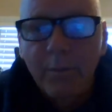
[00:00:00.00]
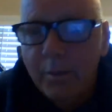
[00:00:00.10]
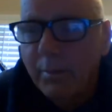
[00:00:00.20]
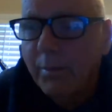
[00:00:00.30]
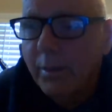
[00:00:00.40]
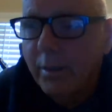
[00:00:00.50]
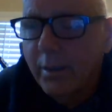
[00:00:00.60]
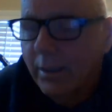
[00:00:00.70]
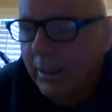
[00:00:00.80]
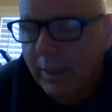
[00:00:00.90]
blah, blah, blah.
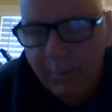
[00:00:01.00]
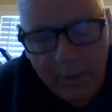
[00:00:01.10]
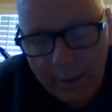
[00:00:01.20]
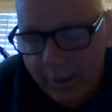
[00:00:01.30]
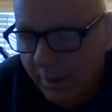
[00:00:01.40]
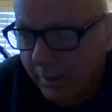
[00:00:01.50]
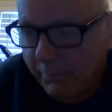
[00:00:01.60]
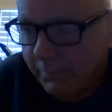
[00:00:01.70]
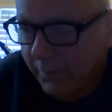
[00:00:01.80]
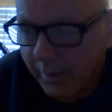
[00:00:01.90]
And I caught
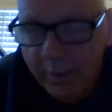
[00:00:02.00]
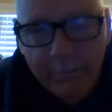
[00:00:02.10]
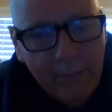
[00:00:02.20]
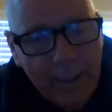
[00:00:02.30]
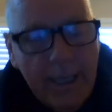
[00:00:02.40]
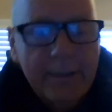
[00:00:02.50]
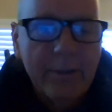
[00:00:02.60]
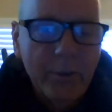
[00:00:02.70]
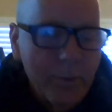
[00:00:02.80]
a lot of flack. Did you